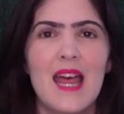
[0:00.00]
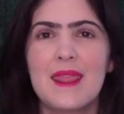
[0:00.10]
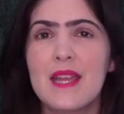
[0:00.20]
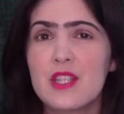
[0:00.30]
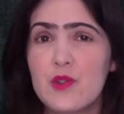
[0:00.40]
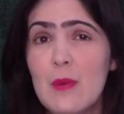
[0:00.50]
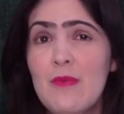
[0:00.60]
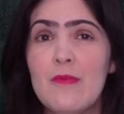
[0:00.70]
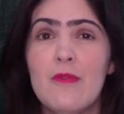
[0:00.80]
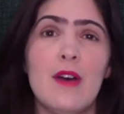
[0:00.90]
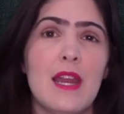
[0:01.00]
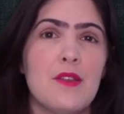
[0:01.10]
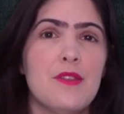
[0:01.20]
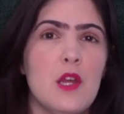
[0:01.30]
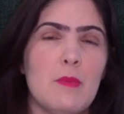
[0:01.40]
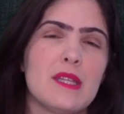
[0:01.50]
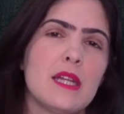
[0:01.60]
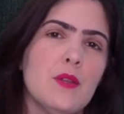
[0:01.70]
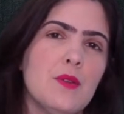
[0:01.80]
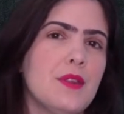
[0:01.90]
The extreme value theorem is
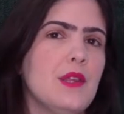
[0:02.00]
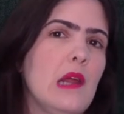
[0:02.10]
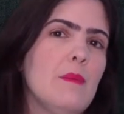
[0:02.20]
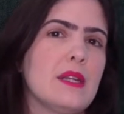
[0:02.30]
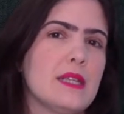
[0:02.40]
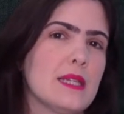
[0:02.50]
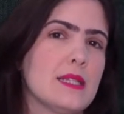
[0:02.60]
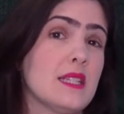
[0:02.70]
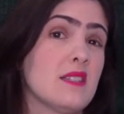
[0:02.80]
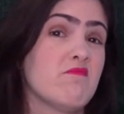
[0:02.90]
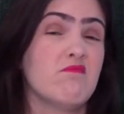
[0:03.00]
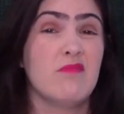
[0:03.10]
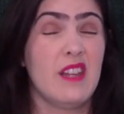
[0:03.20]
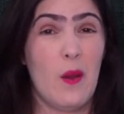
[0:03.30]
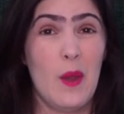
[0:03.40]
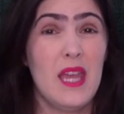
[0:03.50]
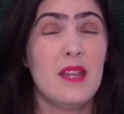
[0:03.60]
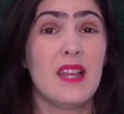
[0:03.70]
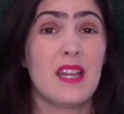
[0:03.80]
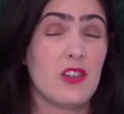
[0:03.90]
another theorem that tells us, in a way,
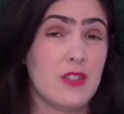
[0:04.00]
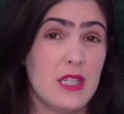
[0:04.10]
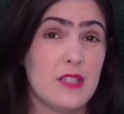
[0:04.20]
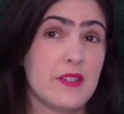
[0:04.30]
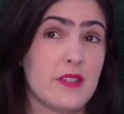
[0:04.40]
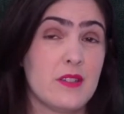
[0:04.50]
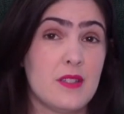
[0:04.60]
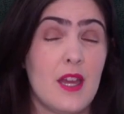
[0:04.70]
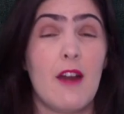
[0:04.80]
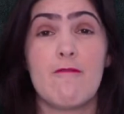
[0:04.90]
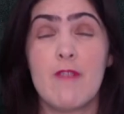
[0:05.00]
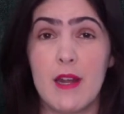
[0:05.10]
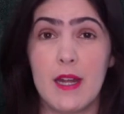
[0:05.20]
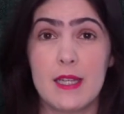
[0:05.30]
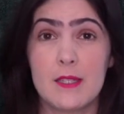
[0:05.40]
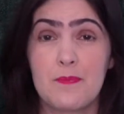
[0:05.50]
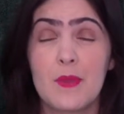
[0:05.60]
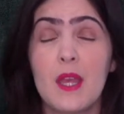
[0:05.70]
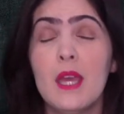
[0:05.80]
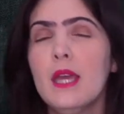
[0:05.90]
that continuous functions are very nice.
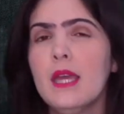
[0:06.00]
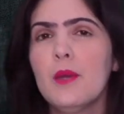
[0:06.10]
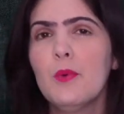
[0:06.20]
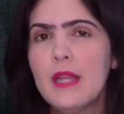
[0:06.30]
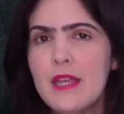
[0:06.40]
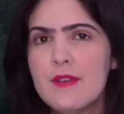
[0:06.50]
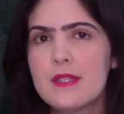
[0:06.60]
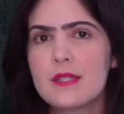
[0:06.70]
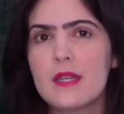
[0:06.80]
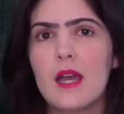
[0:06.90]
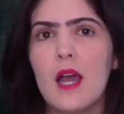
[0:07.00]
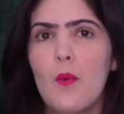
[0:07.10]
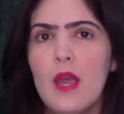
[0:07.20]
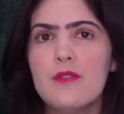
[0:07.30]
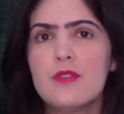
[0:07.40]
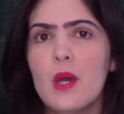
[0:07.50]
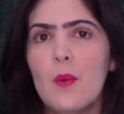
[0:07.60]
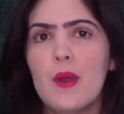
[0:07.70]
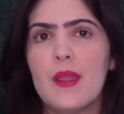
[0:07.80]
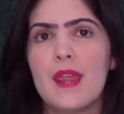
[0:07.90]
It will give us a way of
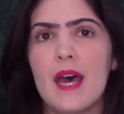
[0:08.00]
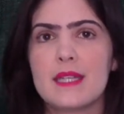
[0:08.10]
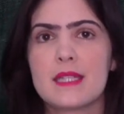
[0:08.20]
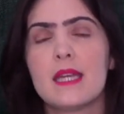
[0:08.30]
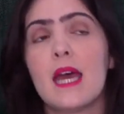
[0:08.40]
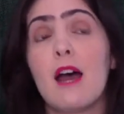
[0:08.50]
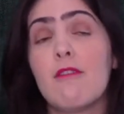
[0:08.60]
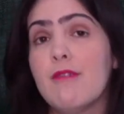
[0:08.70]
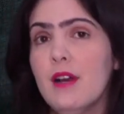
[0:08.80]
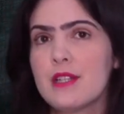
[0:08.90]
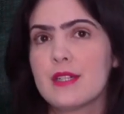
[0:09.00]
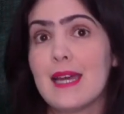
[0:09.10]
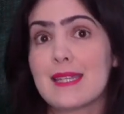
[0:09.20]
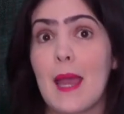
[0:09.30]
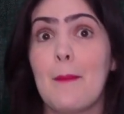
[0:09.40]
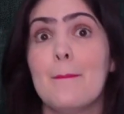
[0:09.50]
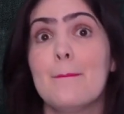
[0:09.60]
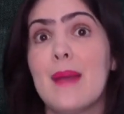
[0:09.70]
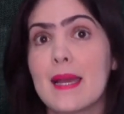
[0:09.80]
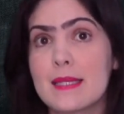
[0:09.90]
knowing that a function has a
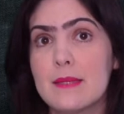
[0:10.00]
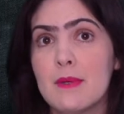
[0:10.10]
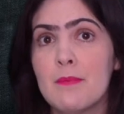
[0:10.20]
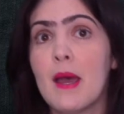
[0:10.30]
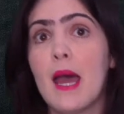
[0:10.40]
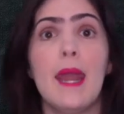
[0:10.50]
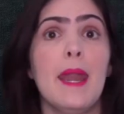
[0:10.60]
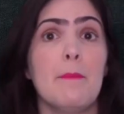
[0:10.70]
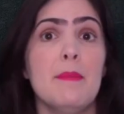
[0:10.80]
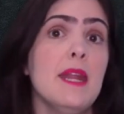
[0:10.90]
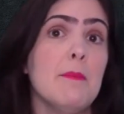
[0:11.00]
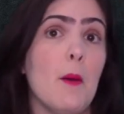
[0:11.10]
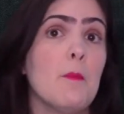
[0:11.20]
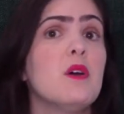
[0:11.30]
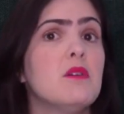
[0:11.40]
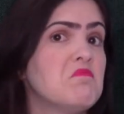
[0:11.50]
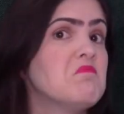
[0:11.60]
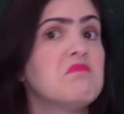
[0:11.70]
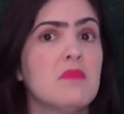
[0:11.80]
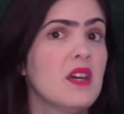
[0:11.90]
maximum and a minimum
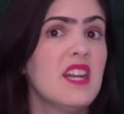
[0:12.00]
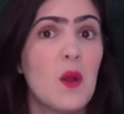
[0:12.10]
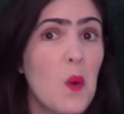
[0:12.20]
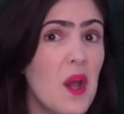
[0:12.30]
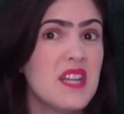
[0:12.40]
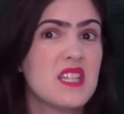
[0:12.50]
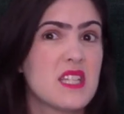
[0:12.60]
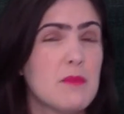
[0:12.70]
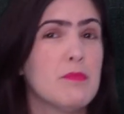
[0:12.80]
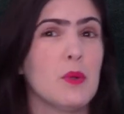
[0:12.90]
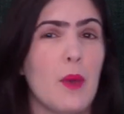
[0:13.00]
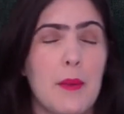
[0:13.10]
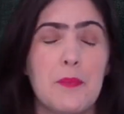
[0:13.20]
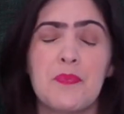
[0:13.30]
in a quite simple way.